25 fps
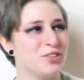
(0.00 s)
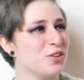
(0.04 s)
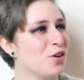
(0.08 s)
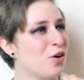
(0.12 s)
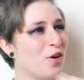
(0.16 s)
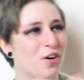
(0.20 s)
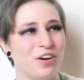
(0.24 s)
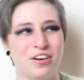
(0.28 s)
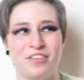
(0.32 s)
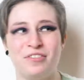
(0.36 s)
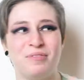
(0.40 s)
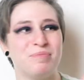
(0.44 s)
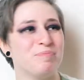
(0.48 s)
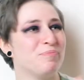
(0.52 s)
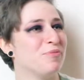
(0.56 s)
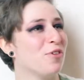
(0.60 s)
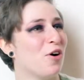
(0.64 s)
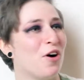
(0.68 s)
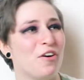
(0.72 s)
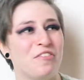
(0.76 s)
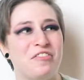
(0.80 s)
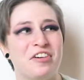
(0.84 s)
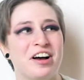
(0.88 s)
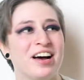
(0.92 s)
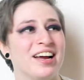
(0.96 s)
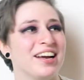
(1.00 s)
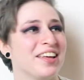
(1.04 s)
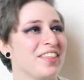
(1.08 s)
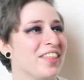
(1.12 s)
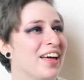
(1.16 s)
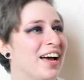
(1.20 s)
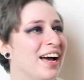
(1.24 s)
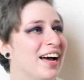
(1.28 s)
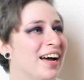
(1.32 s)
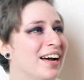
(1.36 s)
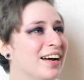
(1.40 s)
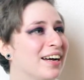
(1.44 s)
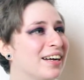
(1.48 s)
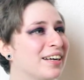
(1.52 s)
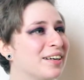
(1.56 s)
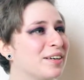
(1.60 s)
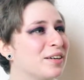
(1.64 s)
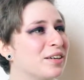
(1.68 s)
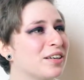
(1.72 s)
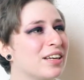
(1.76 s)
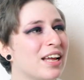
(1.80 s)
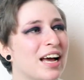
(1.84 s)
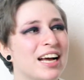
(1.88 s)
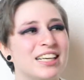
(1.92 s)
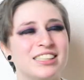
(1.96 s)
not a, foundation not a fan of that.
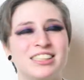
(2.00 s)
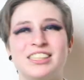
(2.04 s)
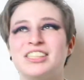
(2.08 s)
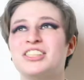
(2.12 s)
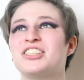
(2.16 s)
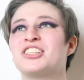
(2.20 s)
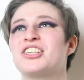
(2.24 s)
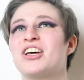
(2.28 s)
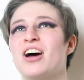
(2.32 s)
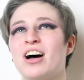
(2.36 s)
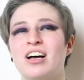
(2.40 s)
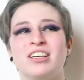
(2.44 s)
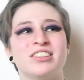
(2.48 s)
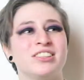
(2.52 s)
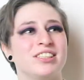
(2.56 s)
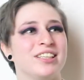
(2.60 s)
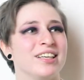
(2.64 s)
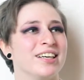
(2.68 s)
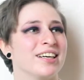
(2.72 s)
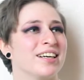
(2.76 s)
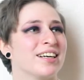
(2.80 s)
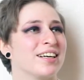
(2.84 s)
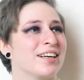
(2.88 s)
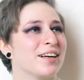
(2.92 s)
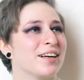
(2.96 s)
Lips. That is disgusting.